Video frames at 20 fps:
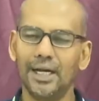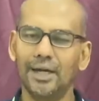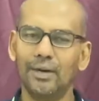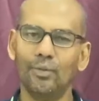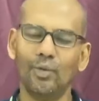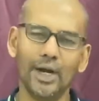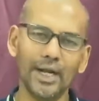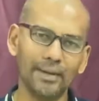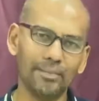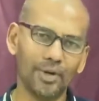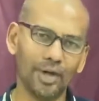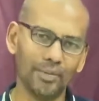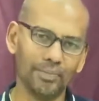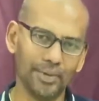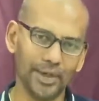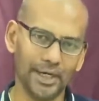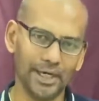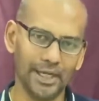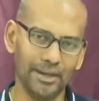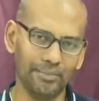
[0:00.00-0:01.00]
What about
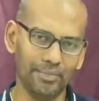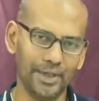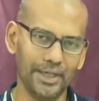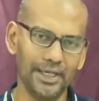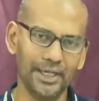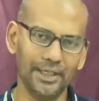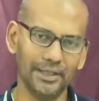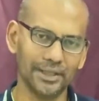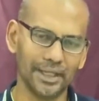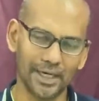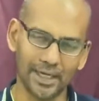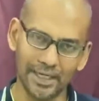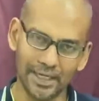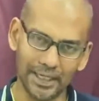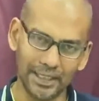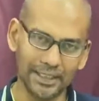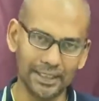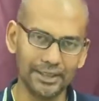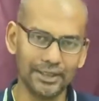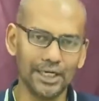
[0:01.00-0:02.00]
pre-diabetic? There are
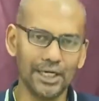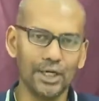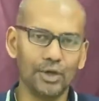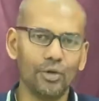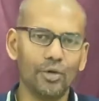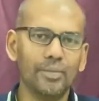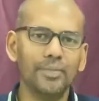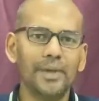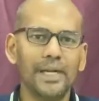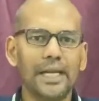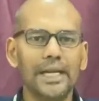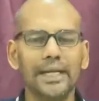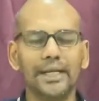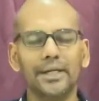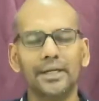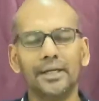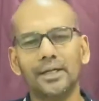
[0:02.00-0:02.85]
another 3 million.